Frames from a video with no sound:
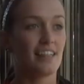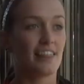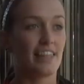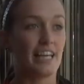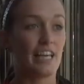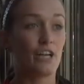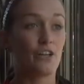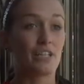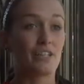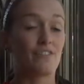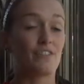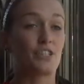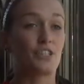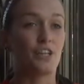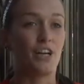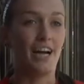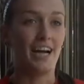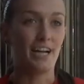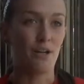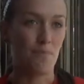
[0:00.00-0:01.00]
They don't even
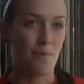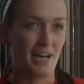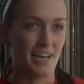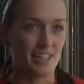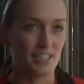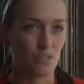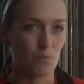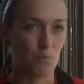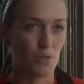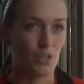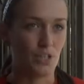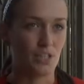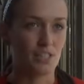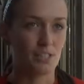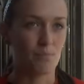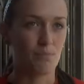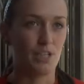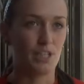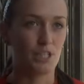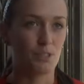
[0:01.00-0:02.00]
try to pass the ball
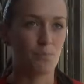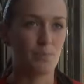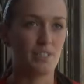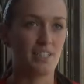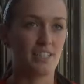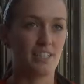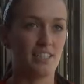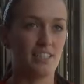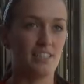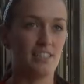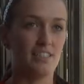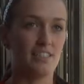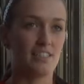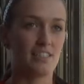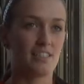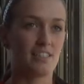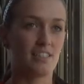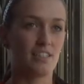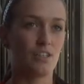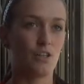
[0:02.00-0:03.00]
as much
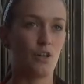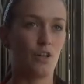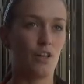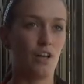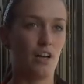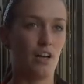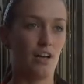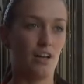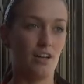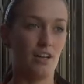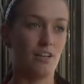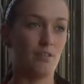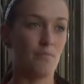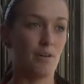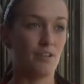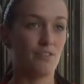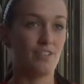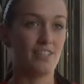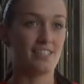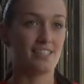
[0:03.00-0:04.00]
because um,
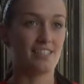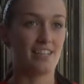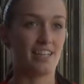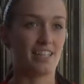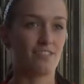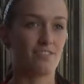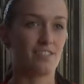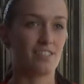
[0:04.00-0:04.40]
of his lack of